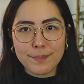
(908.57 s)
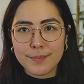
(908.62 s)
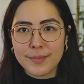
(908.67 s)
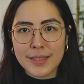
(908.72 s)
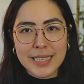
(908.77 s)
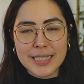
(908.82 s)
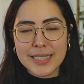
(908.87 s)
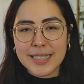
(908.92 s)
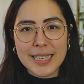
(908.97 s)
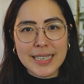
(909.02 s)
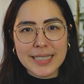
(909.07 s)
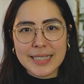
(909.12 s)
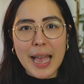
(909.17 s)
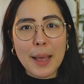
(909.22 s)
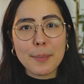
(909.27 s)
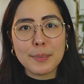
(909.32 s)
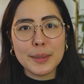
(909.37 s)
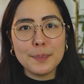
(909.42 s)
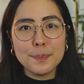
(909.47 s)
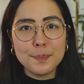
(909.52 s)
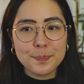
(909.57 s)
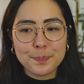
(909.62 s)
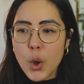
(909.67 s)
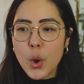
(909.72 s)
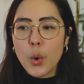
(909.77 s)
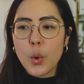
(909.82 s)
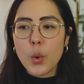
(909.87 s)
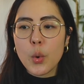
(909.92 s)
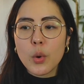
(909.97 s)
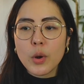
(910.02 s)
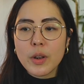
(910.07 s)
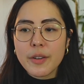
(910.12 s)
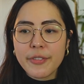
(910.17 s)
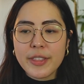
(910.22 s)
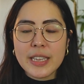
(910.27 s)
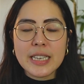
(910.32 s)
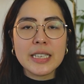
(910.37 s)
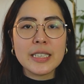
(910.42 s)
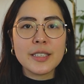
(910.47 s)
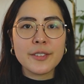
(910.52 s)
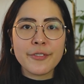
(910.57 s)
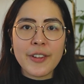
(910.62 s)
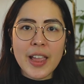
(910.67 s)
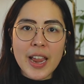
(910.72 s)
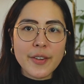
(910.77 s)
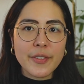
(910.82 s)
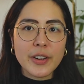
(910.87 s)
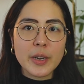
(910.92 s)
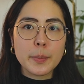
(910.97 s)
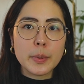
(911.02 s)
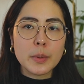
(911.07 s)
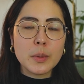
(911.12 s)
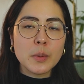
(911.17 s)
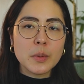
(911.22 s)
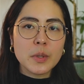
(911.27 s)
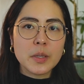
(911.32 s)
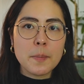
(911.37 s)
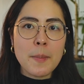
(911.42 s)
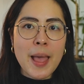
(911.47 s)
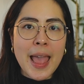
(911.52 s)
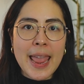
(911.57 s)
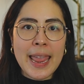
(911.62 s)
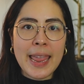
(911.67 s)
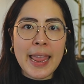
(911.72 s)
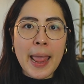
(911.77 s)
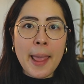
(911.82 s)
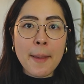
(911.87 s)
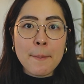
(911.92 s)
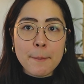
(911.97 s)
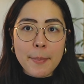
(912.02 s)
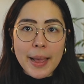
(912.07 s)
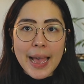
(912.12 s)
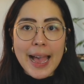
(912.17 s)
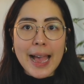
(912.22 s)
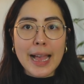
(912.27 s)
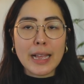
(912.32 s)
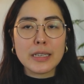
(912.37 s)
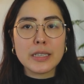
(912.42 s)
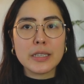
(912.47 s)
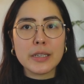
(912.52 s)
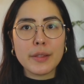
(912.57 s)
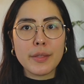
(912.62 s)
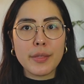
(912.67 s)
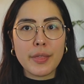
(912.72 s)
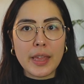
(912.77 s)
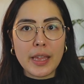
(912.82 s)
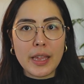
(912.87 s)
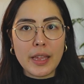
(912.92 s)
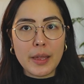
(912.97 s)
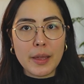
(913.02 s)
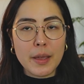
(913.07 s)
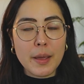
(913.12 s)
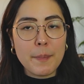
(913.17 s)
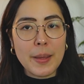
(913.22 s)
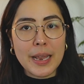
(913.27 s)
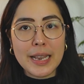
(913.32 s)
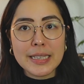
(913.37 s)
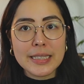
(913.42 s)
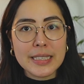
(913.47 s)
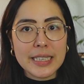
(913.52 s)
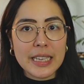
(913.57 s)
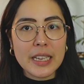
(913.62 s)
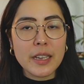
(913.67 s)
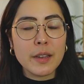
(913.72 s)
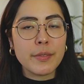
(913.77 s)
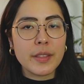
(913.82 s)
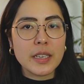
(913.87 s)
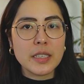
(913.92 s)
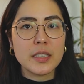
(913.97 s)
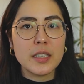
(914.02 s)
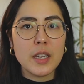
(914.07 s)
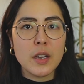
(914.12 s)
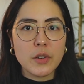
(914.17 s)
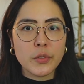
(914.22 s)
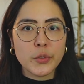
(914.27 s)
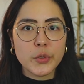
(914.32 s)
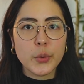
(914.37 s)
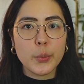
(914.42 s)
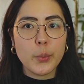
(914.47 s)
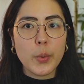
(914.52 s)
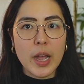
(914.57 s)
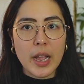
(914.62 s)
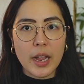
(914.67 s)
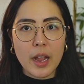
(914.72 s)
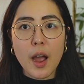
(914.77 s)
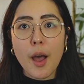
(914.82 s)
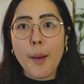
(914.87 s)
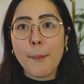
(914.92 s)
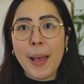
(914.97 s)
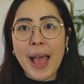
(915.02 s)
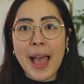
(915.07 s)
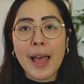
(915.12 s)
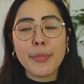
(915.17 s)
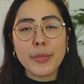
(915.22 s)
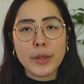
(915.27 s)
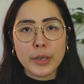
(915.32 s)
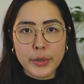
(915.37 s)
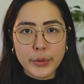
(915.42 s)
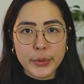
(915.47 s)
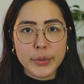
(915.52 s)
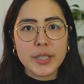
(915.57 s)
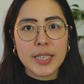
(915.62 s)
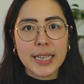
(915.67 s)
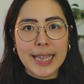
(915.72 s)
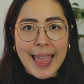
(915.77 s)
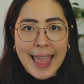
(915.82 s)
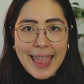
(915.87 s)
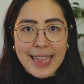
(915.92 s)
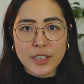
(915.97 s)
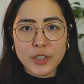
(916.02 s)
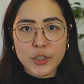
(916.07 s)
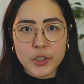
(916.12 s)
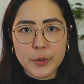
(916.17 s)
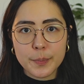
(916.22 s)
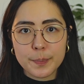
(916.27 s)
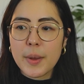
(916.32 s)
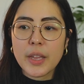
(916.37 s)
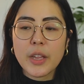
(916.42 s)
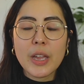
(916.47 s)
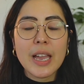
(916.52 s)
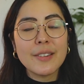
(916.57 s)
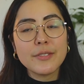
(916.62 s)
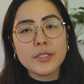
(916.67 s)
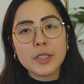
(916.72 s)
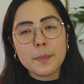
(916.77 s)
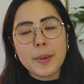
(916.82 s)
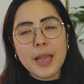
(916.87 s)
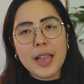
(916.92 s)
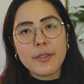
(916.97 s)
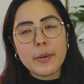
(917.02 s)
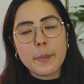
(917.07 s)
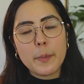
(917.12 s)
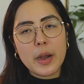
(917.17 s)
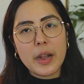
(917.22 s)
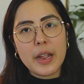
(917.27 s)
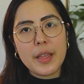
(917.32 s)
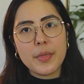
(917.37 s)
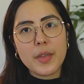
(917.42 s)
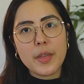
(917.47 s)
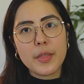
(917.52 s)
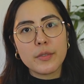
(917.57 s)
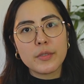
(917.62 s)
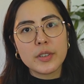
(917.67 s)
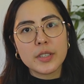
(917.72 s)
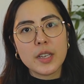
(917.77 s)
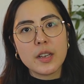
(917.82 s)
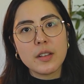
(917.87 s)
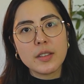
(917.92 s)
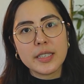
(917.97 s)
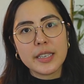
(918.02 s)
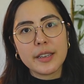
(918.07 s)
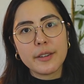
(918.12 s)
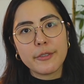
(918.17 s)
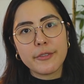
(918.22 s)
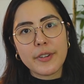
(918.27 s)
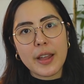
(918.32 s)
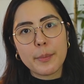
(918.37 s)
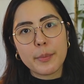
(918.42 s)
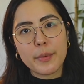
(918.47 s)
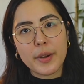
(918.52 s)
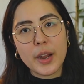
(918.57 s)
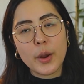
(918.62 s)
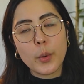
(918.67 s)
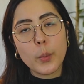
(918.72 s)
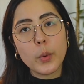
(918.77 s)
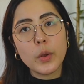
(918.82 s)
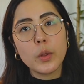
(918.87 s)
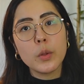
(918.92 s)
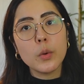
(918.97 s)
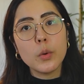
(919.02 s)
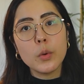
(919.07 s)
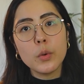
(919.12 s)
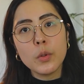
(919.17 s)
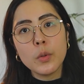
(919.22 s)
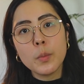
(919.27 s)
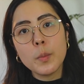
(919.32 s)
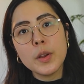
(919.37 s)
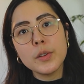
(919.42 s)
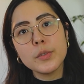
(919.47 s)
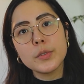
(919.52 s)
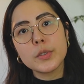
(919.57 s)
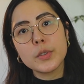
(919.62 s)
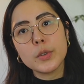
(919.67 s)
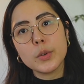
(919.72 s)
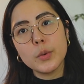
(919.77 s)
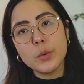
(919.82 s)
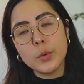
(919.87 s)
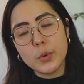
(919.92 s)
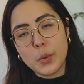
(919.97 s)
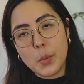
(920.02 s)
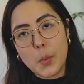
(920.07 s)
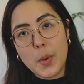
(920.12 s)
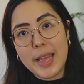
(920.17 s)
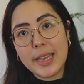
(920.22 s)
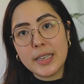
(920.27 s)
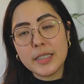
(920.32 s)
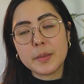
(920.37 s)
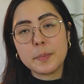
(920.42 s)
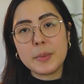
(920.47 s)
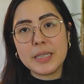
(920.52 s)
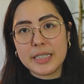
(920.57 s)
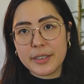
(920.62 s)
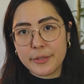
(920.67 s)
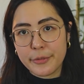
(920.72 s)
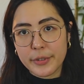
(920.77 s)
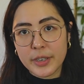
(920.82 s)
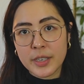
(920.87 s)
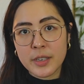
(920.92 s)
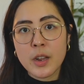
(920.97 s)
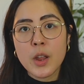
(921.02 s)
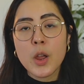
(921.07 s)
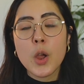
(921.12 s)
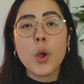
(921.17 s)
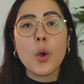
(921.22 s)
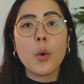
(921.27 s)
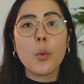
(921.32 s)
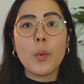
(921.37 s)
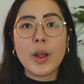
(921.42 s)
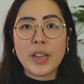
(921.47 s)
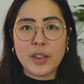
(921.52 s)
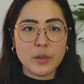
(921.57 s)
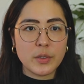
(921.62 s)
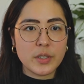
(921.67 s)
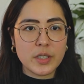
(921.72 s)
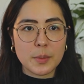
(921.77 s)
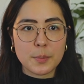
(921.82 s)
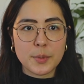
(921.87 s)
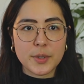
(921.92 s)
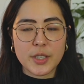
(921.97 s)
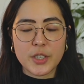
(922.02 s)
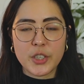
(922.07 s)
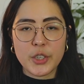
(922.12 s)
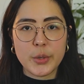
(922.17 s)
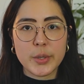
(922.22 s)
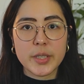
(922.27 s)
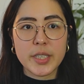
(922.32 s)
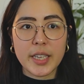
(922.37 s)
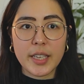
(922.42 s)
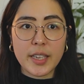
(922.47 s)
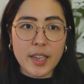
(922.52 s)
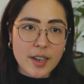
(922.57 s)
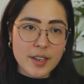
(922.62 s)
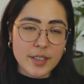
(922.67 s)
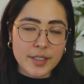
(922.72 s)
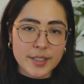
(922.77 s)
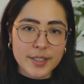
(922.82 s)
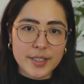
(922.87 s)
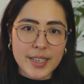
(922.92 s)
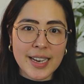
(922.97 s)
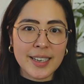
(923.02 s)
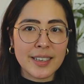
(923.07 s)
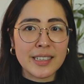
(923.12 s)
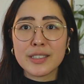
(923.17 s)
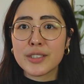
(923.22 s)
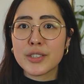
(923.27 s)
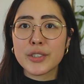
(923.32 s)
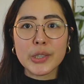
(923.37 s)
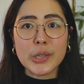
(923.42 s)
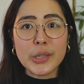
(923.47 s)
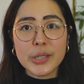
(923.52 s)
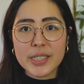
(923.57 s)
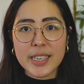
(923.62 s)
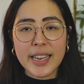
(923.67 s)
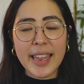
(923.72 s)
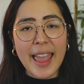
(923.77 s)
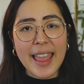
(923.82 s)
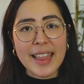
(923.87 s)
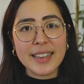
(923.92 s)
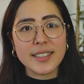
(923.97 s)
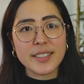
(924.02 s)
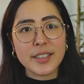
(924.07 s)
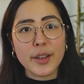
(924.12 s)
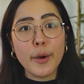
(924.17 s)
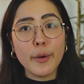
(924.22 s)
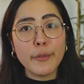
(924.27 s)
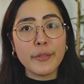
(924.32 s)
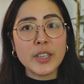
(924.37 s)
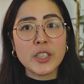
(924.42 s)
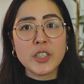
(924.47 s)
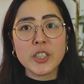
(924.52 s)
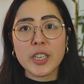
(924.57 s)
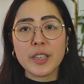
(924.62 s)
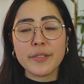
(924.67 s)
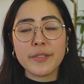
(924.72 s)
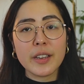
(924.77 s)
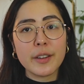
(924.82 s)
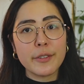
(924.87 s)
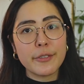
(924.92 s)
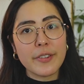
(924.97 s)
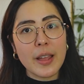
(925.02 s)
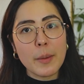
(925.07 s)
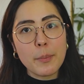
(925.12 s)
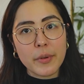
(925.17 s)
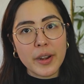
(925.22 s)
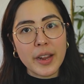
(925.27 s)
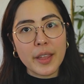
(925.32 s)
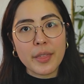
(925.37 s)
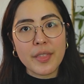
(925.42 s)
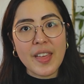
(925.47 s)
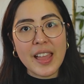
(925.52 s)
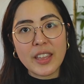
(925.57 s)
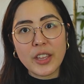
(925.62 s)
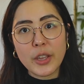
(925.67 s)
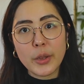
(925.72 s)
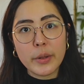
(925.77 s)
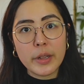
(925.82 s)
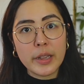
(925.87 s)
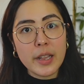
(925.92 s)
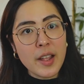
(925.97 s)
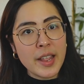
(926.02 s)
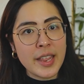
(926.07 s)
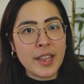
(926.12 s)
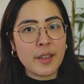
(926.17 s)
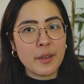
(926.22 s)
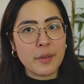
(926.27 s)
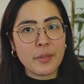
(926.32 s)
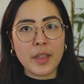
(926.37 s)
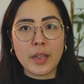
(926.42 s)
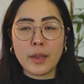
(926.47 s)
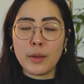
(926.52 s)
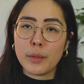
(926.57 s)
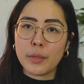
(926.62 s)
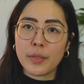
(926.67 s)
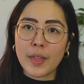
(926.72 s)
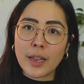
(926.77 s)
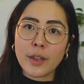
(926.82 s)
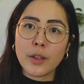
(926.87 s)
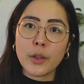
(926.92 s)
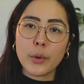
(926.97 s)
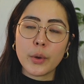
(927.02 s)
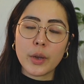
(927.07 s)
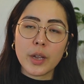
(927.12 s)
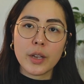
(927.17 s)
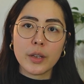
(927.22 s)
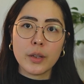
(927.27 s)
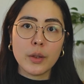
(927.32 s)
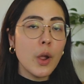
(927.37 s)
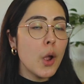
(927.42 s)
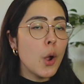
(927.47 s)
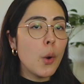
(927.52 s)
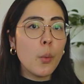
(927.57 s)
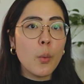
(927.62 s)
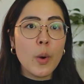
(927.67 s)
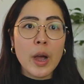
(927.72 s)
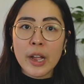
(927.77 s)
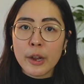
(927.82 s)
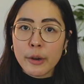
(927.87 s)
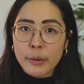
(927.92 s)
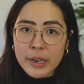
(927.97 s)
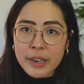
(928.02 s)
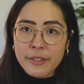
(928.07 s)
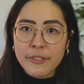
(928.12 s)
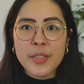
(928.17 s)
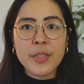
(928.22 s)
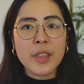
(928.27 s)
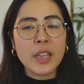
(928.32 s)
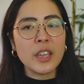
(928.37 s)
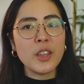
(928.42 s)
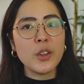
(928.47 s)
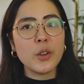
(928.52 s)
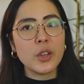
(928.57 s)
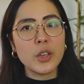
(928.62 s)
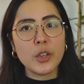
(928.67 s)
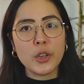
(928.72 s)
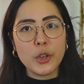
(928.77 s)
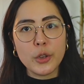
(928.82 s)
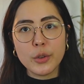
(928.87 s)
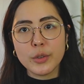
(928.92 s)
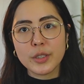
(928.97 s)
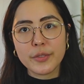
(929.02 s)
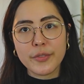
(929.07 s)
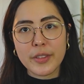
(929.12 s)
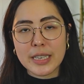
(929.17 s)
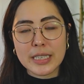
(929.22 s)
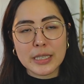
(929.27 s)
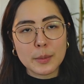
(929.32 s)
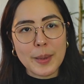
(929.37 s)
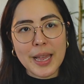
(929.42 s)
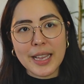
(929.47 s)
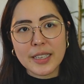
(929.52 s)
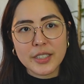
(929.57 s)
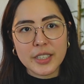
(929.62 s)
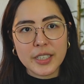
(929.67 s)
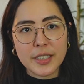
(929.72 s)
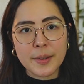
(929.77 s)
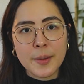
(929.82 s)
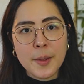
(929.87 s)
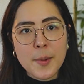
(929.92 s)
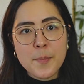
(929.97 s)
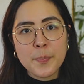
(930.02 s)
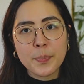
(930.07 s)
These things happen. All of these variables may impact the ability of this yarn to work up at the looser gauge. But you have to bear in mind that the resulting fabric will almost always be different when you're substituting yarns, and it's just a case of achieving a fabric that you like, that you think you can work with and that you can use for this pattern.